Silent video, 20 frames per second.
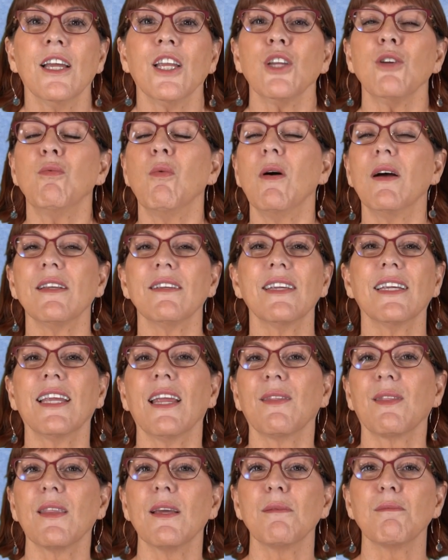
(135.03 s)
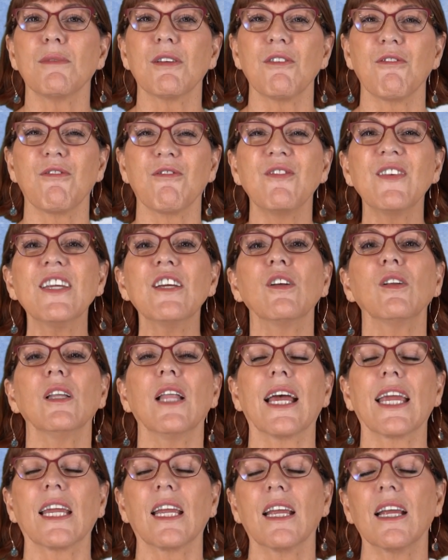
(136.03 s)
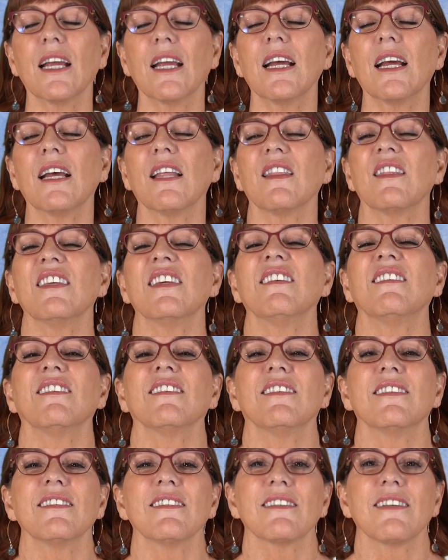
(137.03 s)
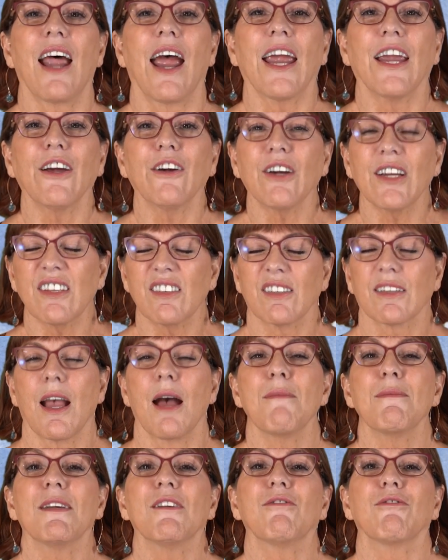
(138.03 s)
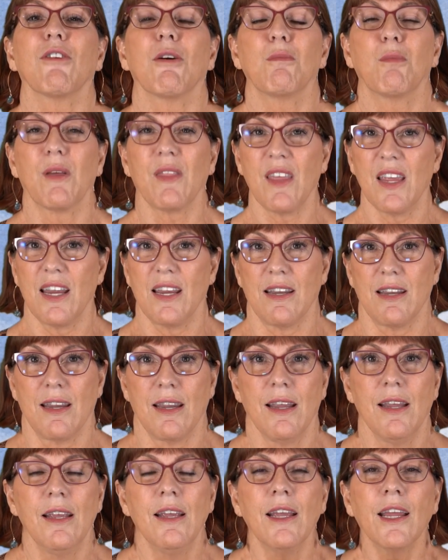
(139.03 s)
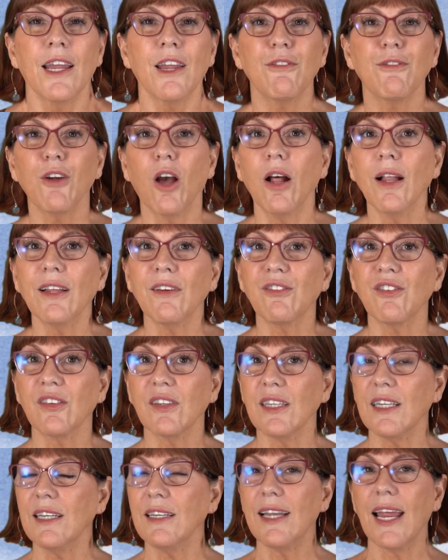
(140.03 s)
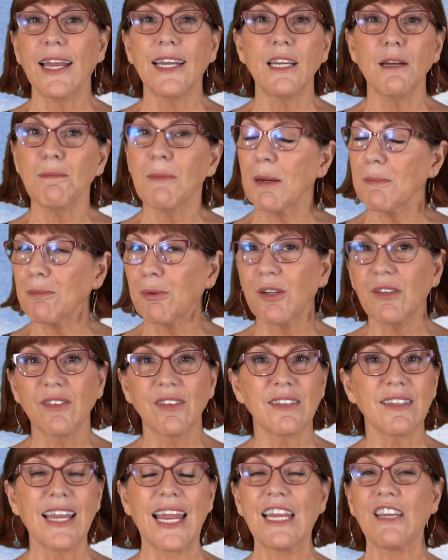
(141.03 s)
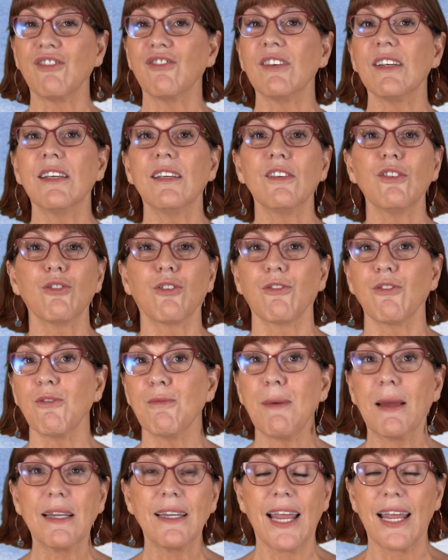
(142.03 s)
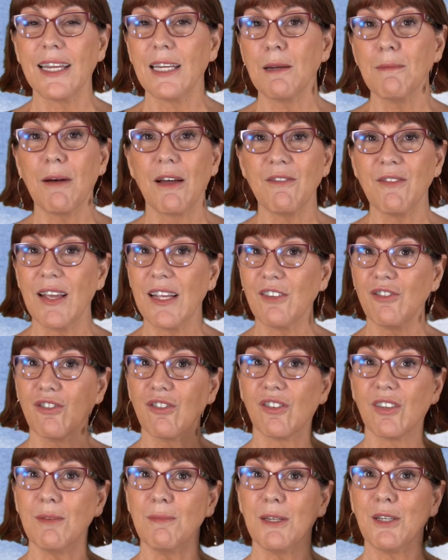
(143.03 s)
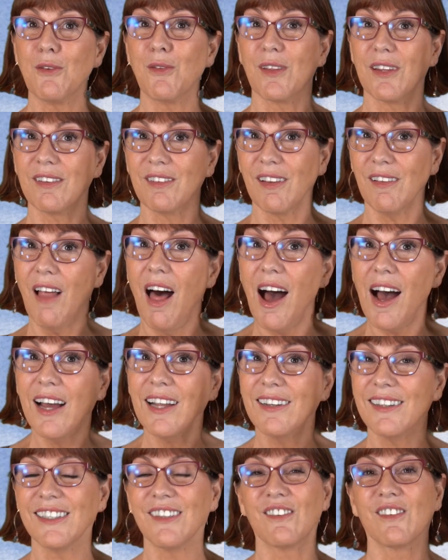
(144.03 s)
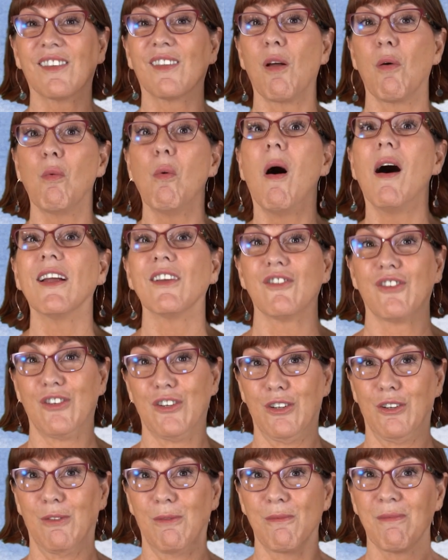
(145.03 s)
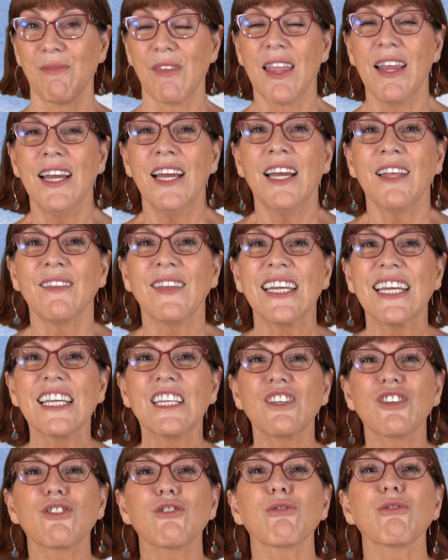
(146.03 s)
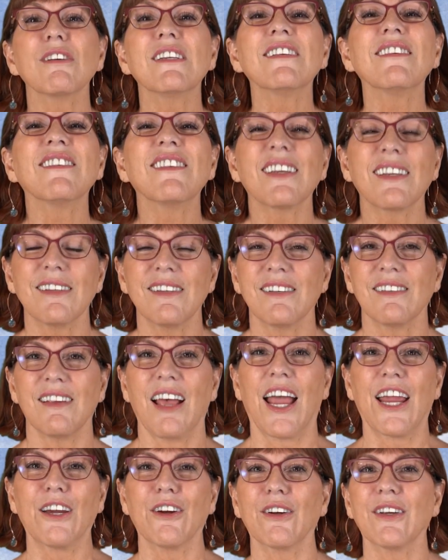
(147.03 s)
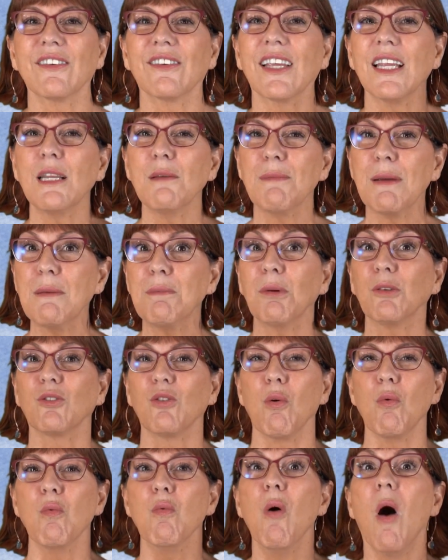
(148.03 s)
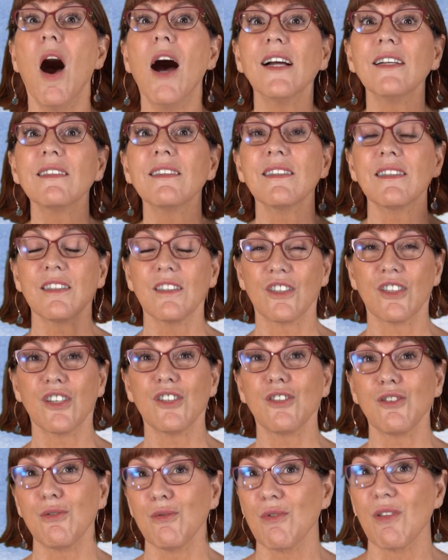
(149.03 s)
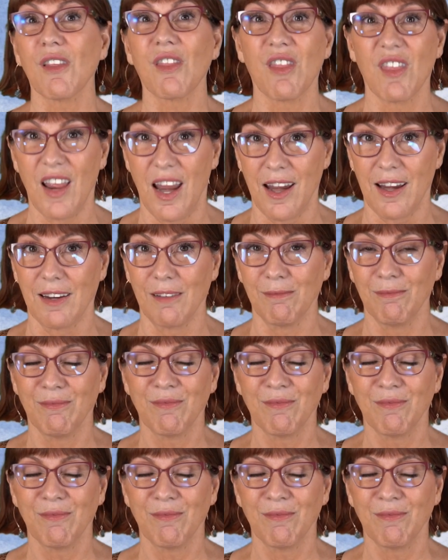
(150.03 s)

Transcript: You want to get them to feel like this desire is coming from within. If y'all have seen any of my presentations or if you've been to any of my events, you see me do this a lot, it's the want to. The intrinsic desire is getting people to want to do the thing.